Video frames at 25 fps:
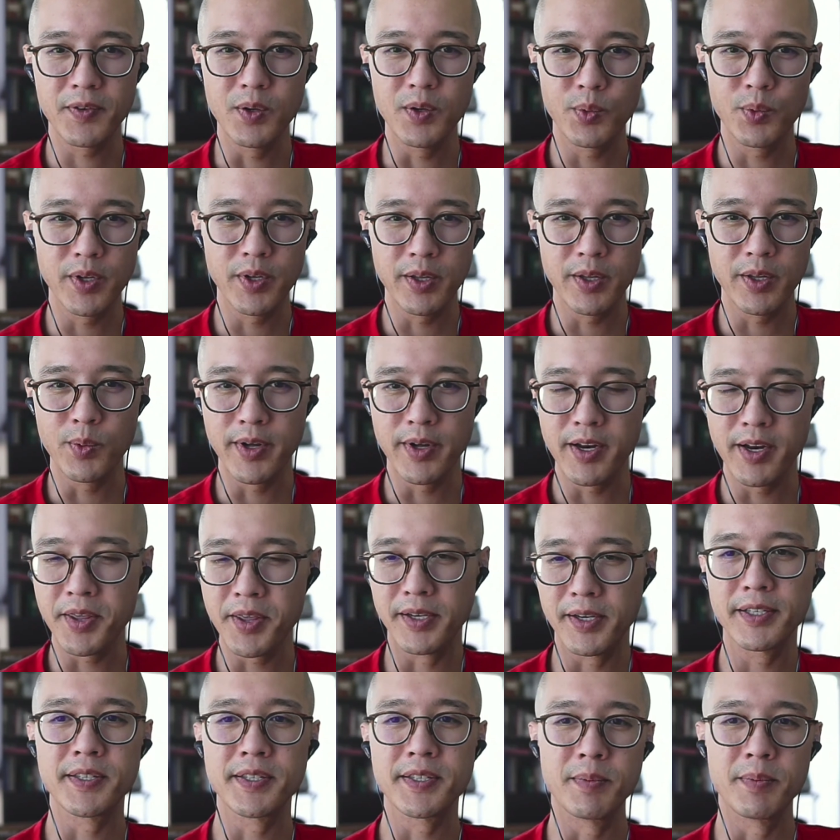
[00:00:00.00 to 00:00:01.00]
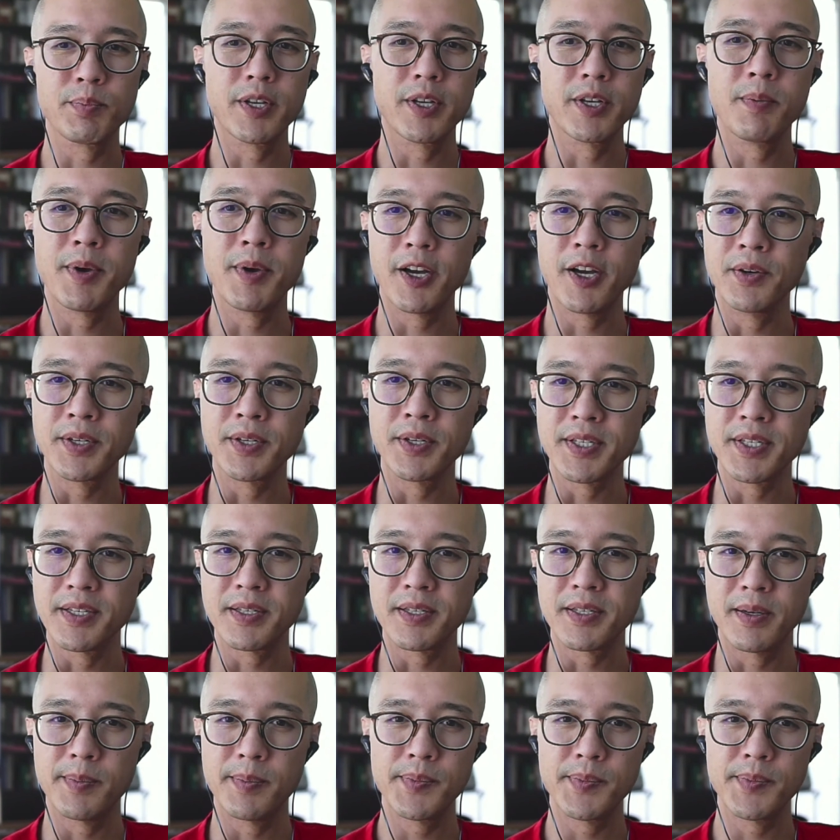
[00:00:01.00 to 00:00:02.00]
You really want to think simply about your
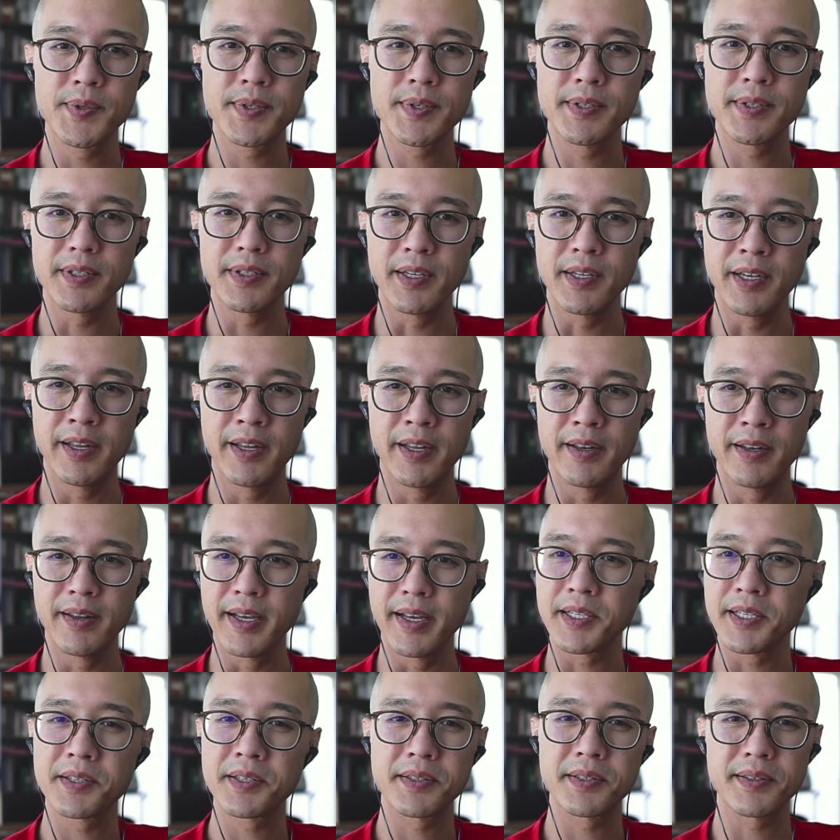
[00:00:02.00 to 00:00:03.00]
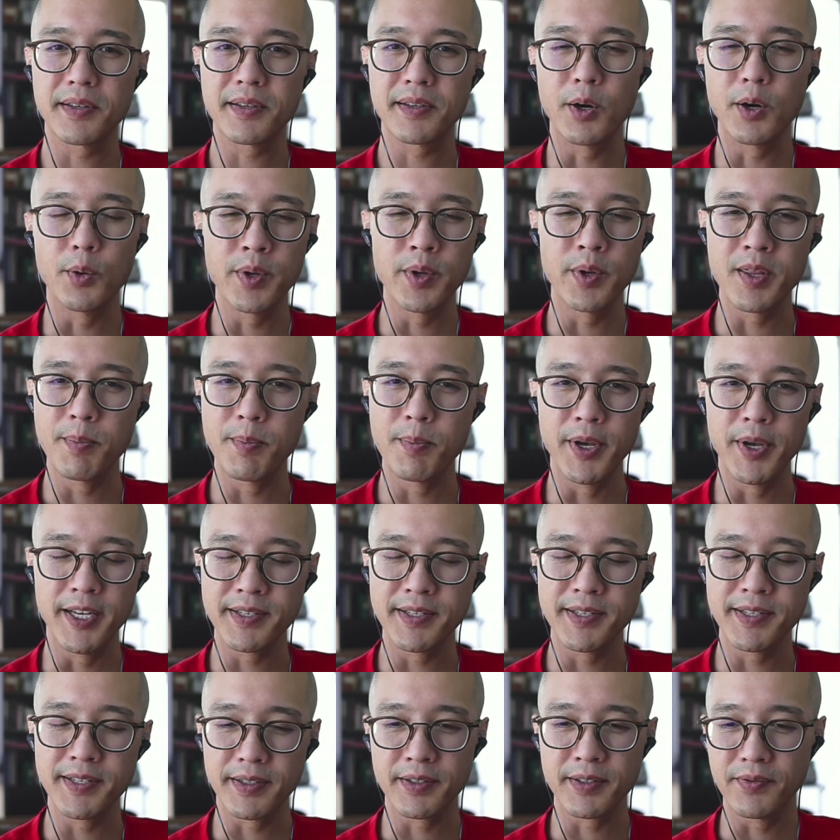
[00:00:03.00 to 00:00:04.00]
systems and like start with the
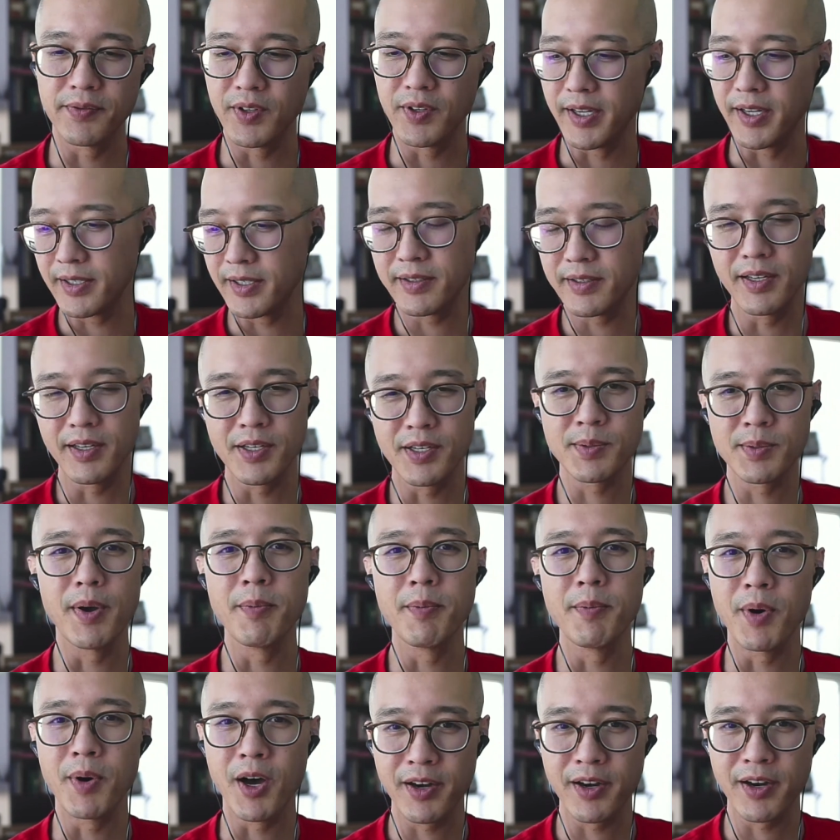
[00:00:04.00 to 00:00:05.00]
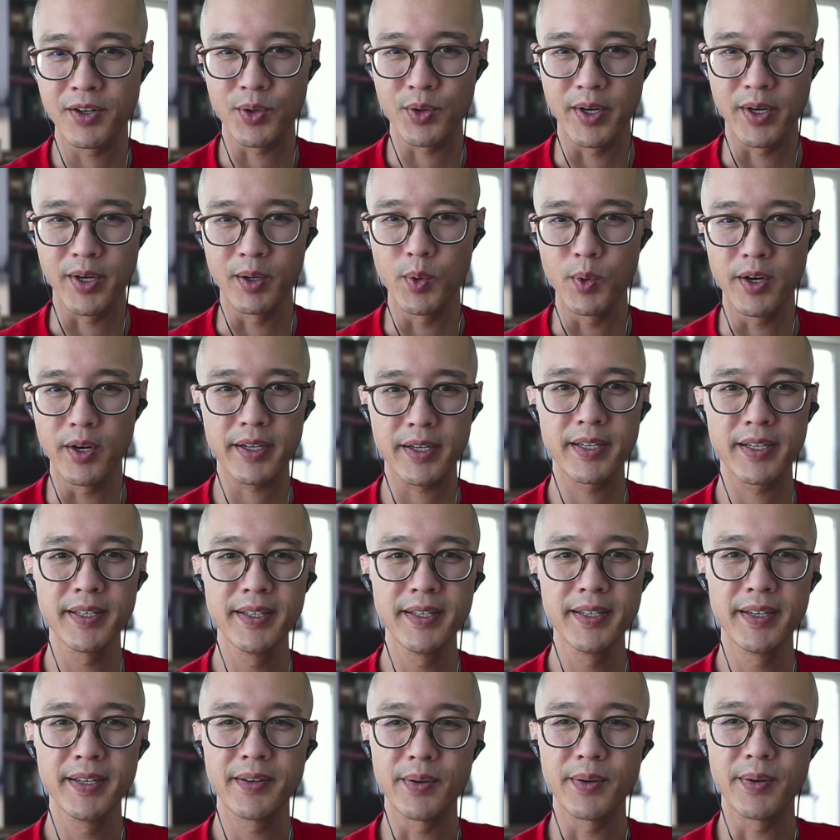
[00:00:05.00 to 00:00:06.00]
basics of like, does my monitoring work,
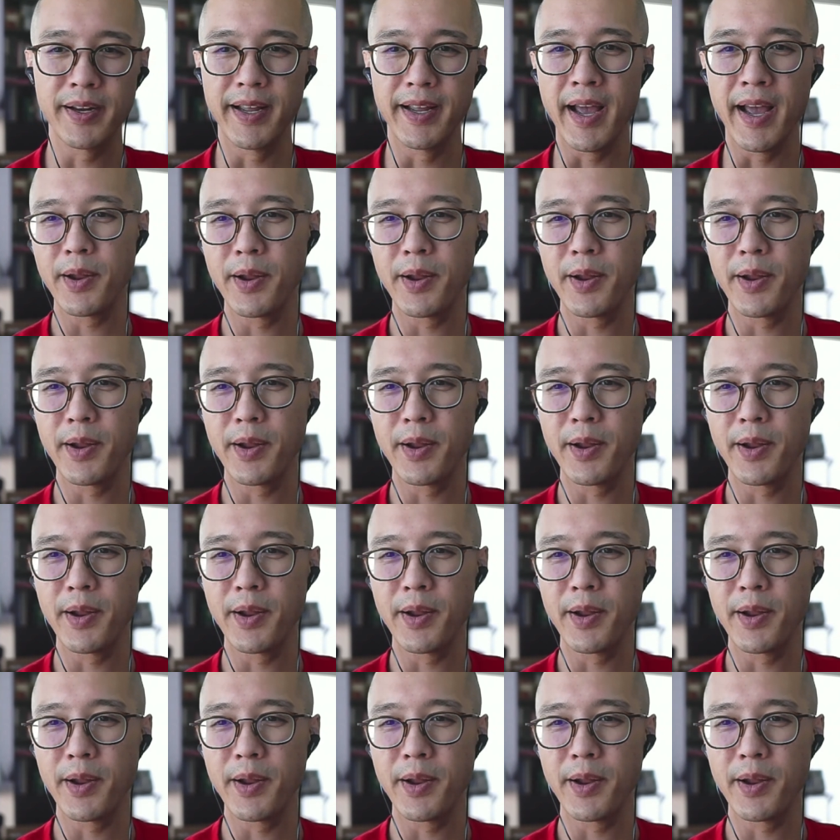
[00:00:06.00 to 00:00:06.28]
right?